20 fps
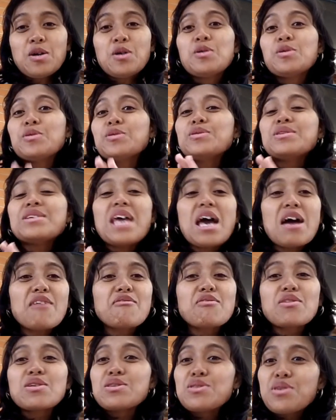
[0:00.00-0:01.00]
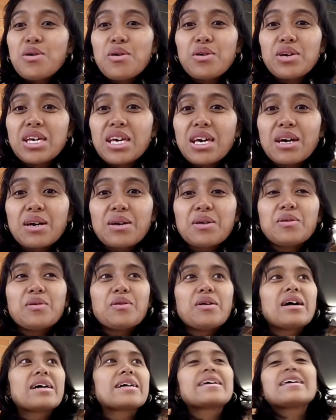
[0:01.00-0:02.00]
never know
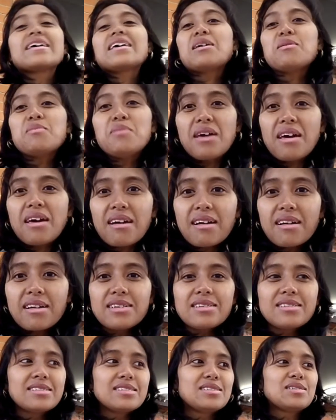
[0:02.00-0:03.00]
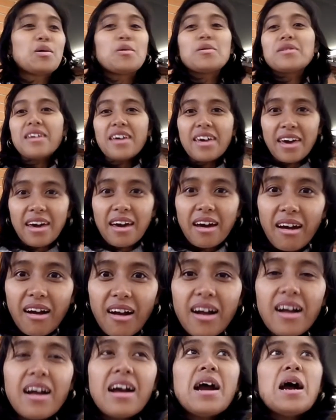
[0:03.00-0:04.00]
you, Kiber, don't
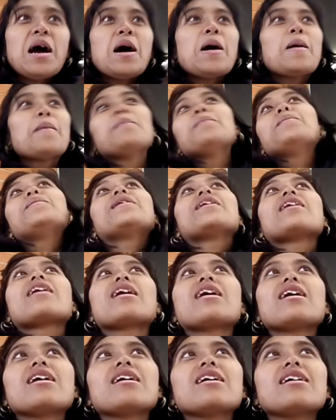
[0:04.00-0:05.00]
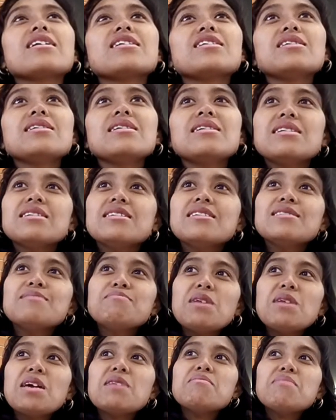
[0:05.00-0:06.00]
care. But yeah,
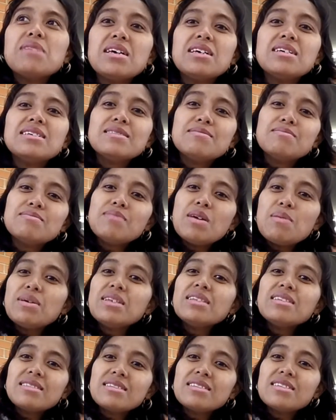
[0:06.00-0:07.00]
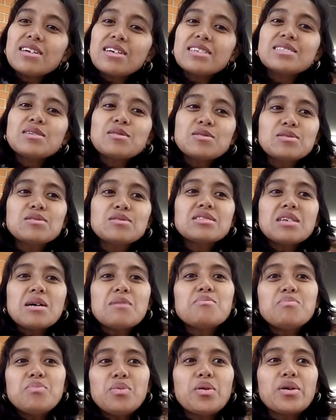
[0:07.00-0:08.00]
maybe there's also
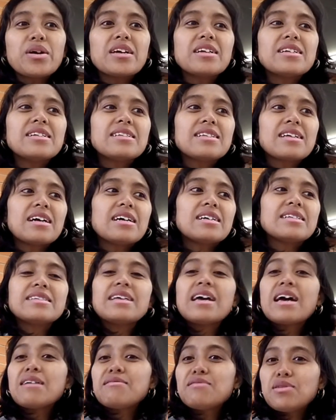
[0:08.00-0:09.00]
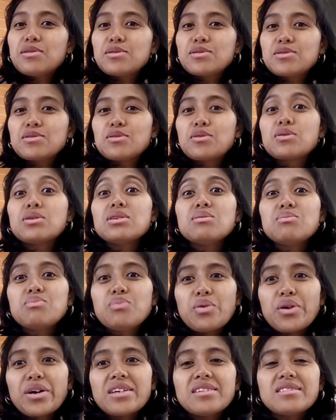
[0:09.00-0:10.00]
some point na they have also good
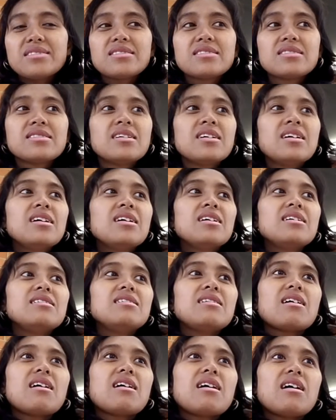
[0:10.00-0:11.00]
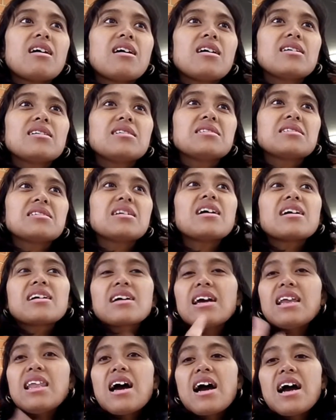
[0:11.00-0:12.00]
points na yeah,
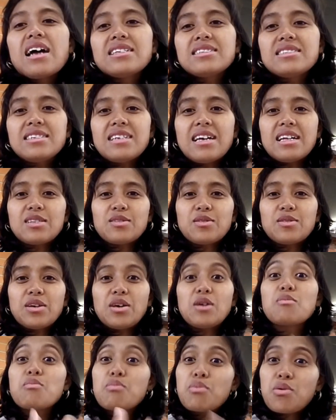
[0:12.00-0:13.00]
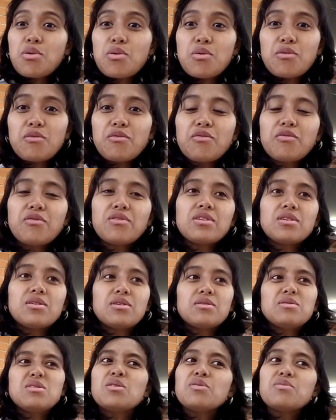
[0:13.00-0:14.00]
kailangan sa nato i-improve, no?
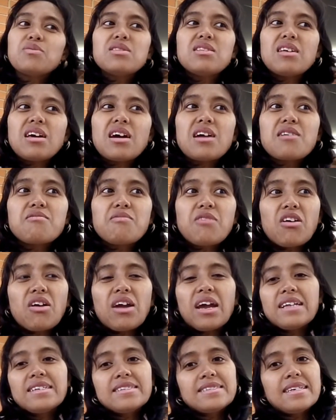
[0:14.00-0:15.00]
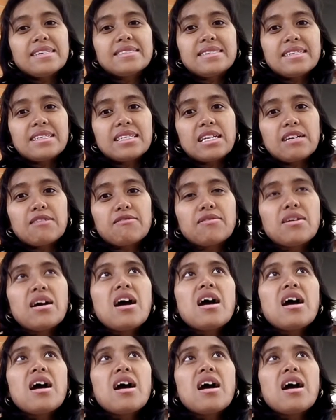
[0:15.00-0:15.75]
Though they are very insensitive.